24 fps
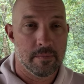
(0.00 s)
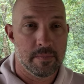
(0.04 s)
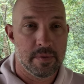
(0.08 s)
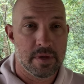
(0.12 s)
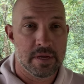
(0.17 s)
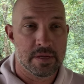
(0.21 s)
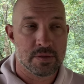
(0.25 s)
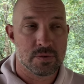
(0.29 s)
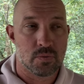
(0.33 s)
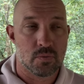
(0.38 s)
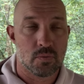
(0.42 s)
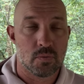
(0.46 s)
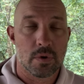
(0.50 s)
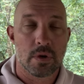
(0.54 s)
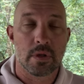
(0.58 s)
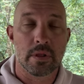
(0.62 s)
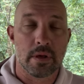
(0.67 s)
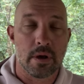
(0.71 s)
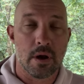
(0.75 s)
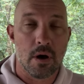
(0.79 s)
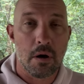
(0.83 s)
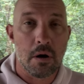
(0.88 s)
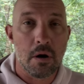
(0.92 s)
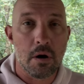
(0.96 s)
It's really
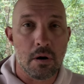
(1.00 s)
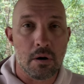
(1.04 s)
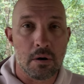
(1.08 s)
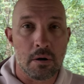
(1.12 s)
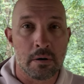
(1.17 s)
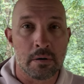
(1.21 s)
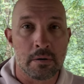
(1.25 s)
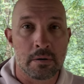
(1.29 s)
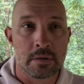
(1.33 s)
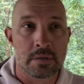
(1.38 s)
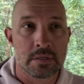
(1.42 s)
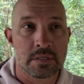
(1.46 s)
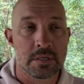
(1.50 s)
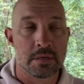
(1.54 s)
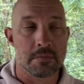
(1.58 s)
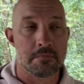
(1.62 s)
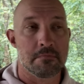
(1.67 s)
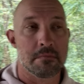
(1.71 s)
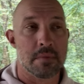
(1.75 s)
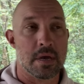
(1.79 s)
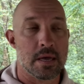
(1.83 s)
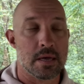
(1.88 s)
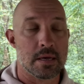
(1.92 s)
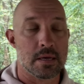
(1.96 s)
hard to
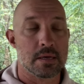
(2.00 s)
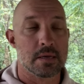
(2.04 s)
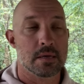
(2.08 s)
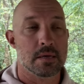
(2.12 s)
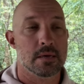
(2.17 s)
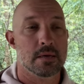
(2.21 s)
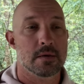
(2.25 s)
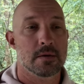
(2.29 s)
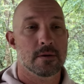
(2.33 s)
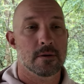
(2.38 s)
make